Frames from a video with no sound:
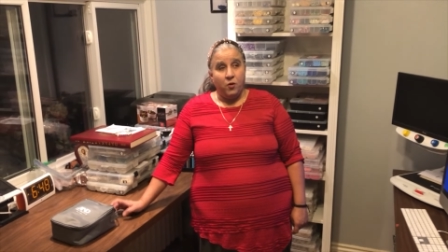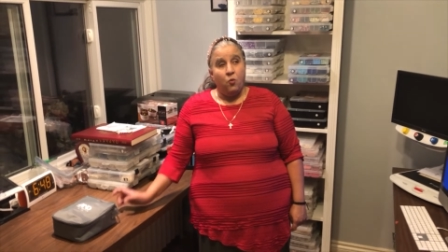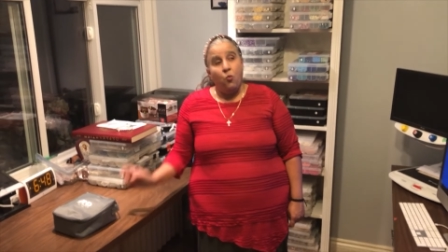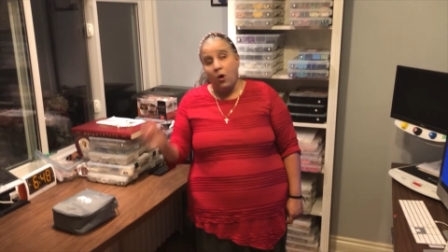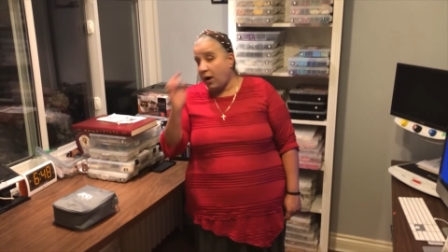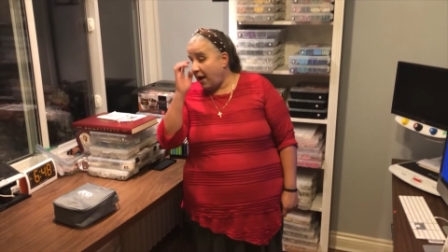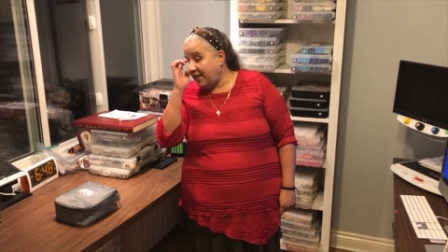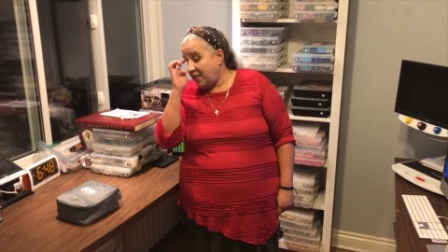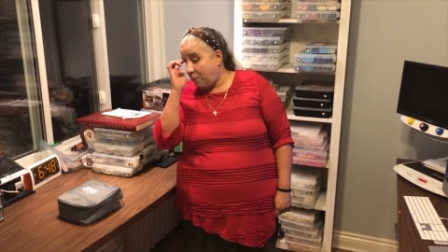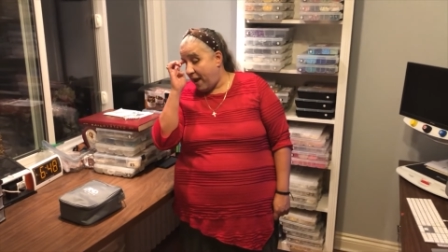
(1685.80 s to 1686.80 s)
Would I
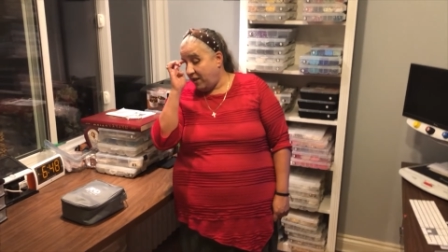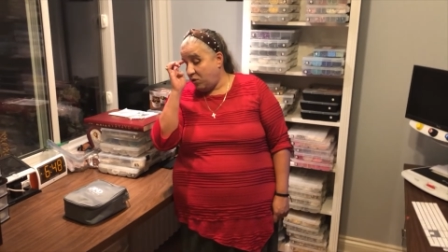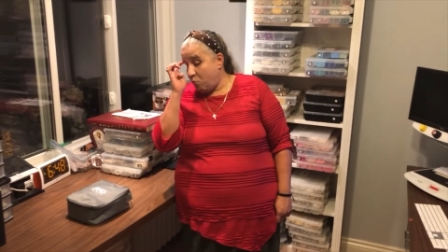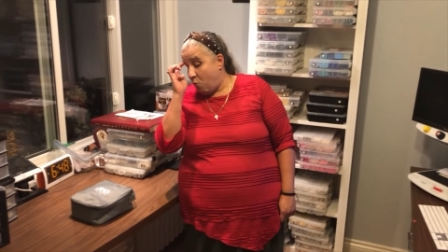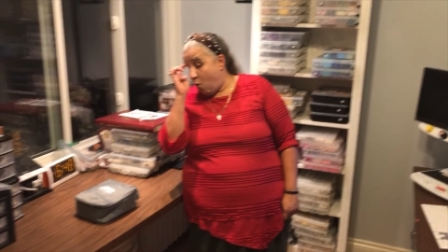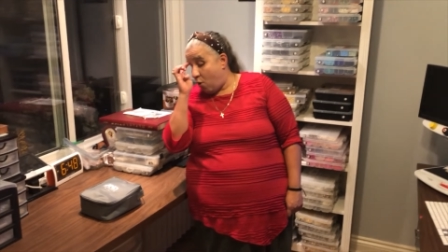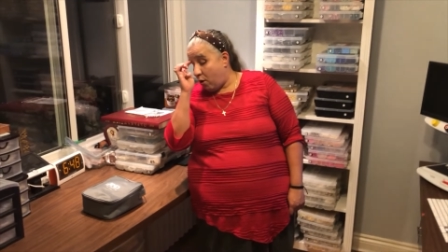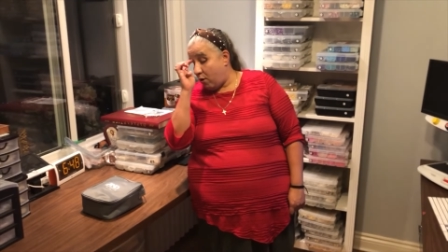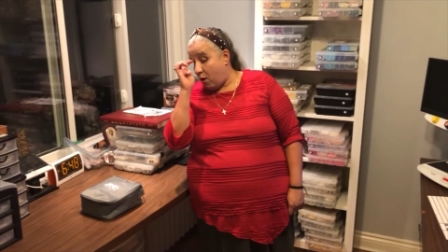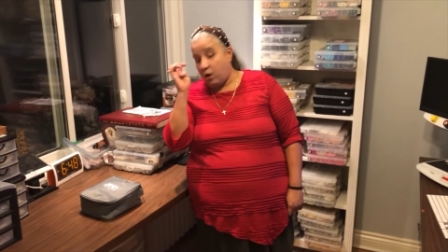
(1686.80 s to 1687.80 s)
spend
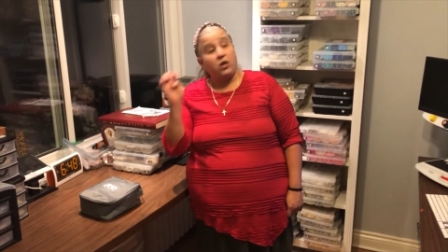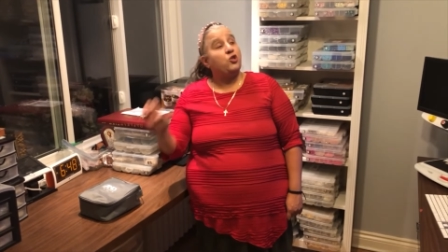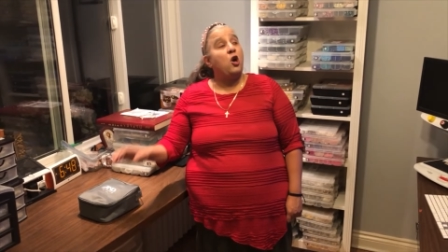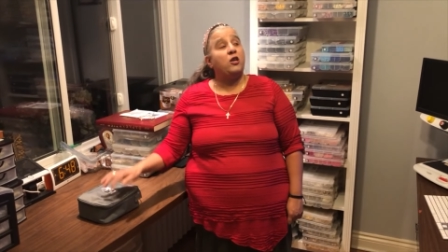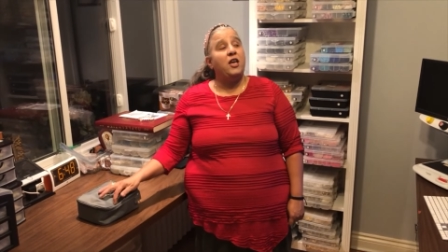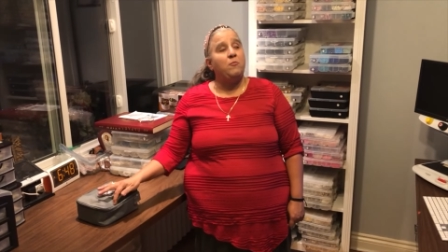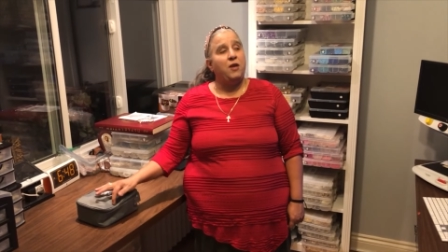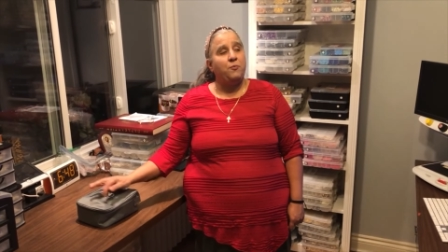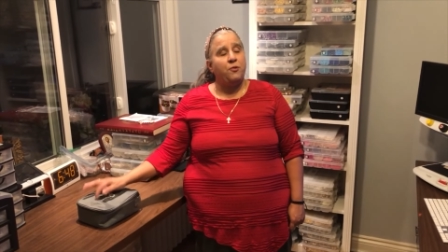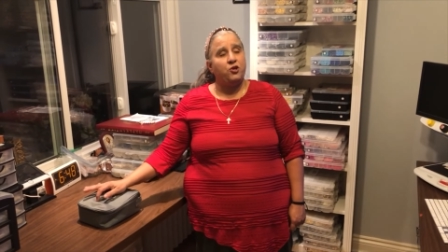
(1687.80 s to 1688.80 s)
more on a talking
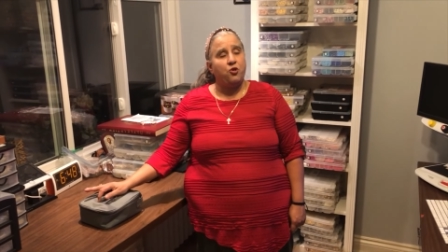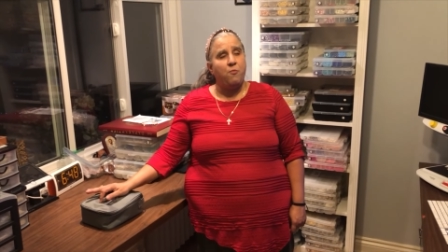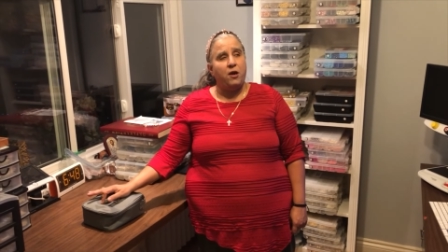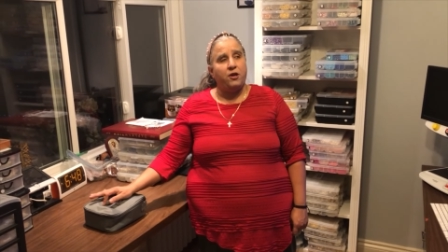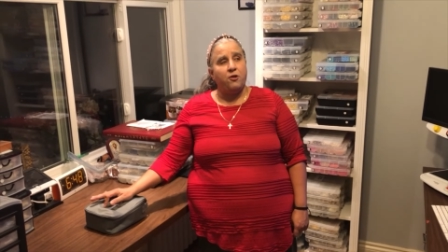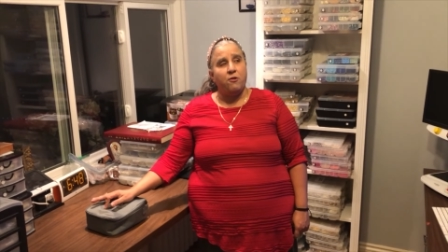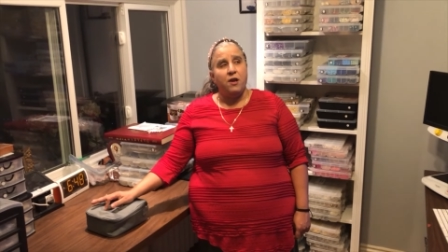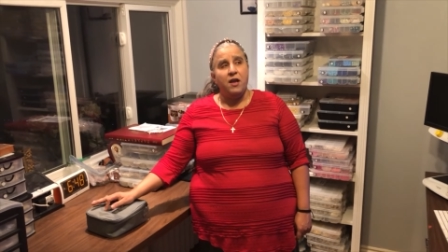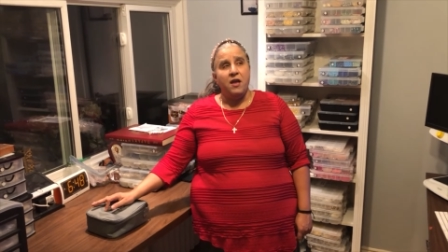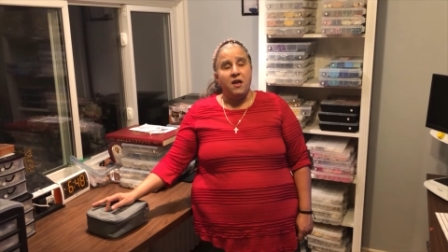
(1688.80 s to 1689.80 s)
blood pressure monitor
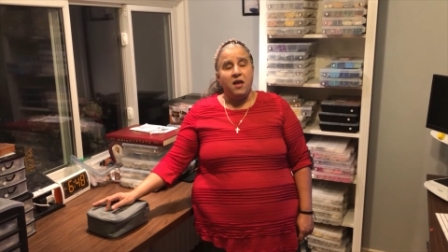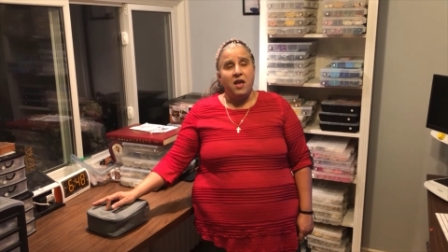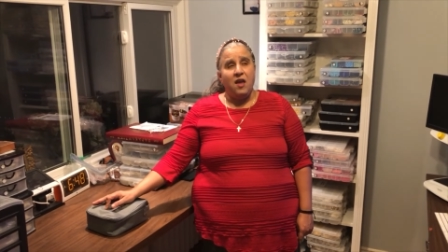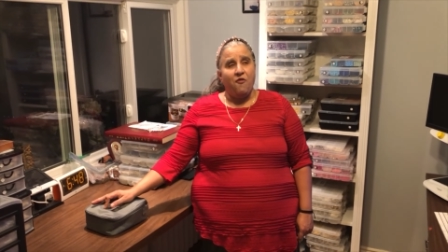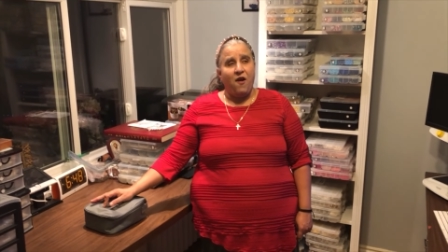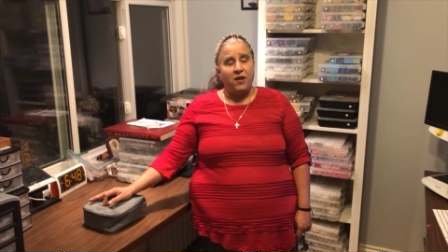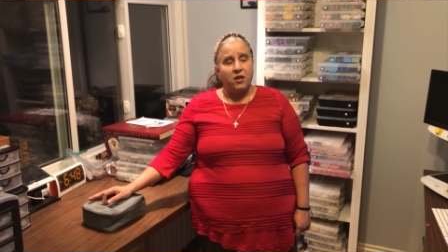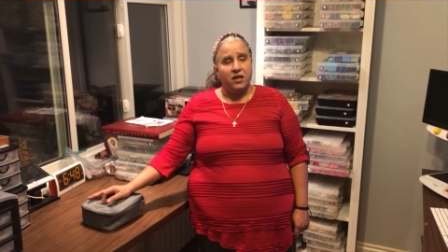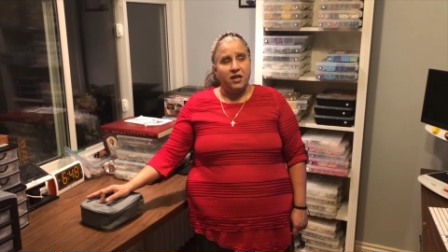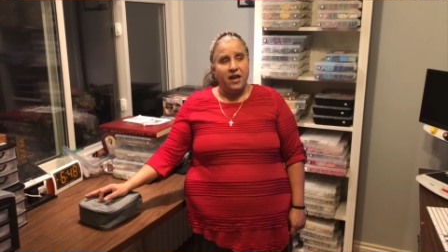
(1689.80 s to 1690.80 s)
if I
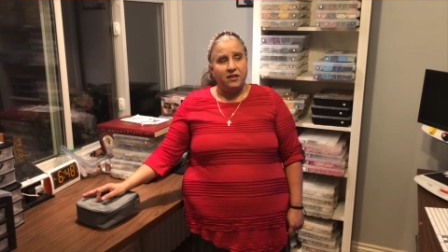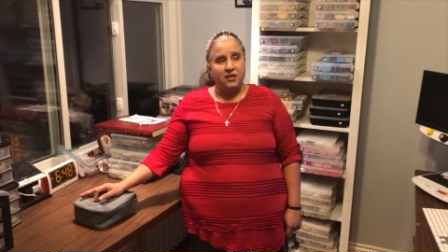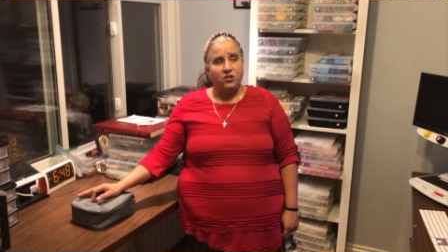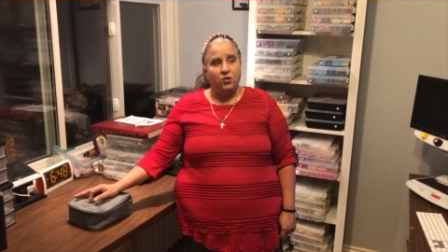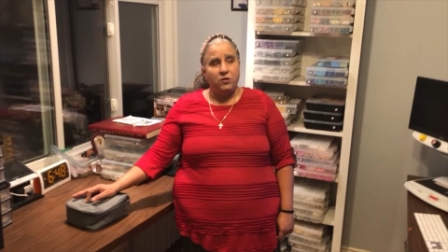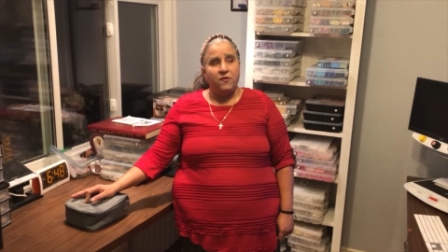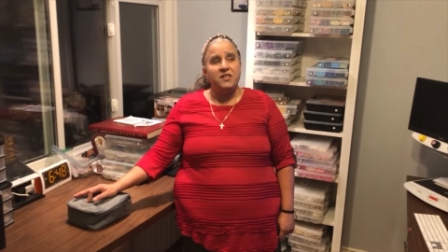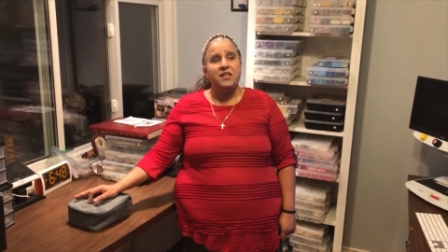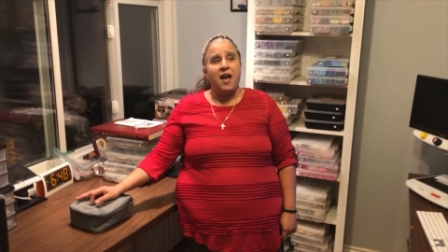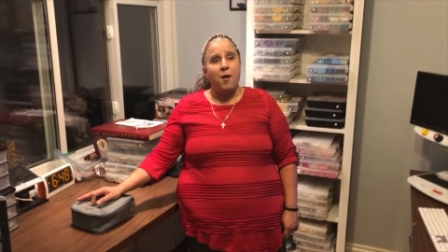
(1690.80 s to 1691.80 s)
could connect it to a device?
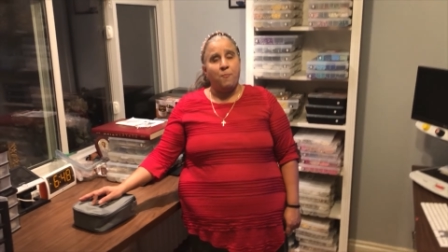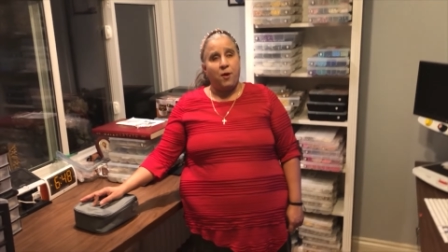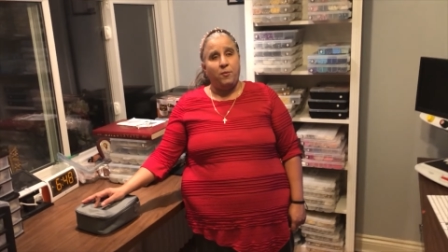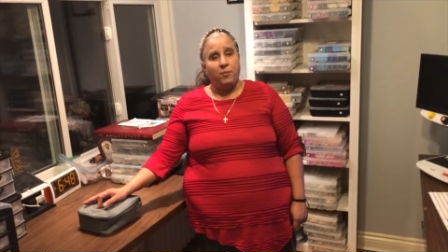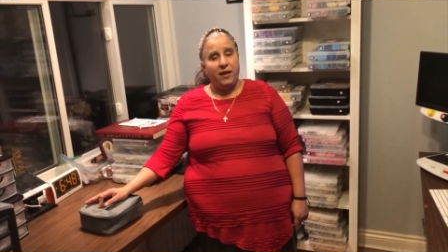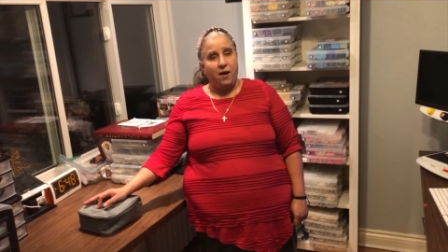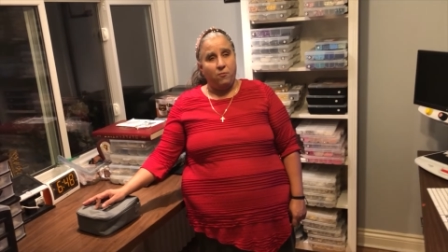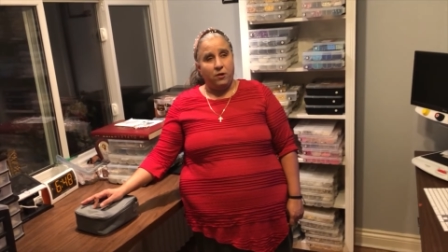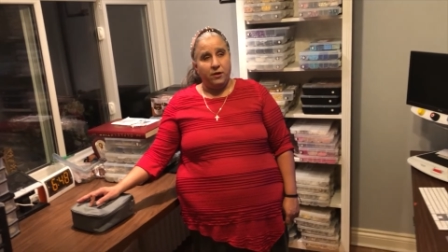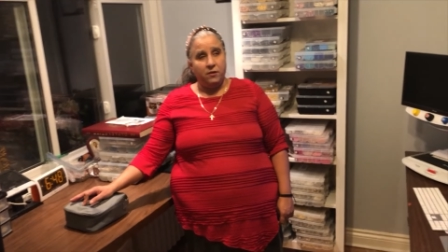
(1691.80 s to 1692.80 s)
Yeah, probably I
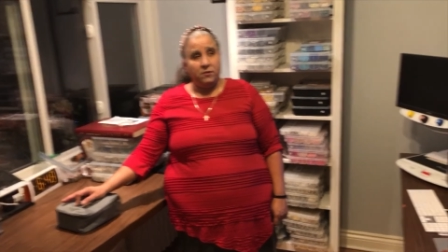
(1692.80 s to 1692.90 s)
would.